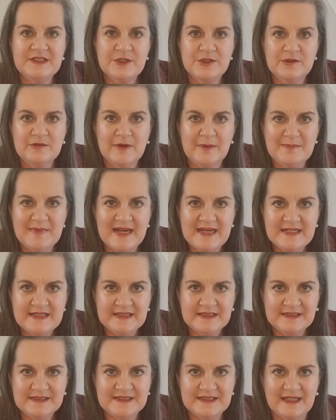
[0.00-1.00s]
two
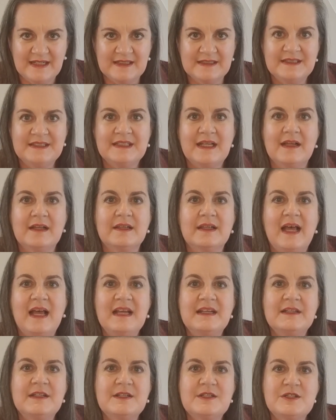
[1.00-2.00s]
remaining sons are
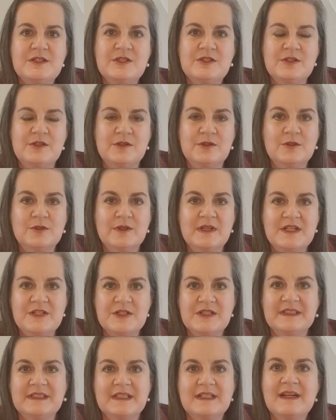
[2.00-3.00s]
likened to
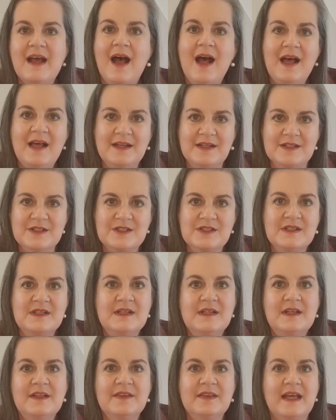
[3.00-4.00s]
creatures that hunt.
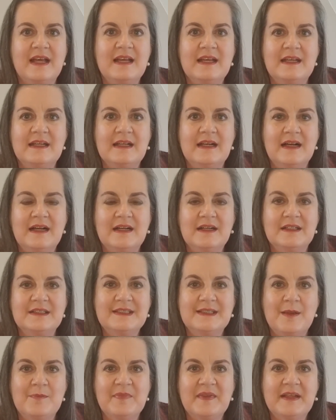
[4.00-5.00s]
They are
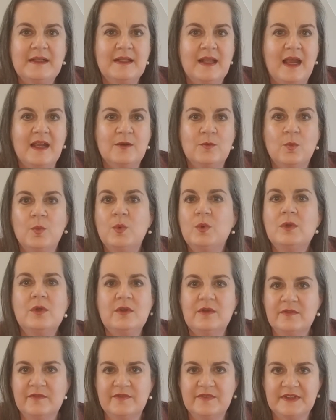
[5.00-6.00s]
something like
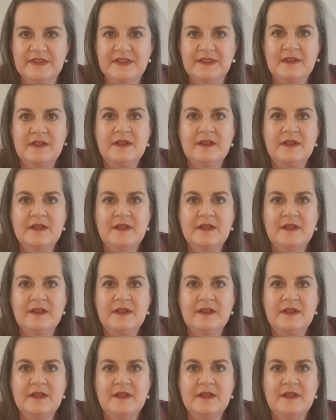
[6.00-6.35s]
wolves.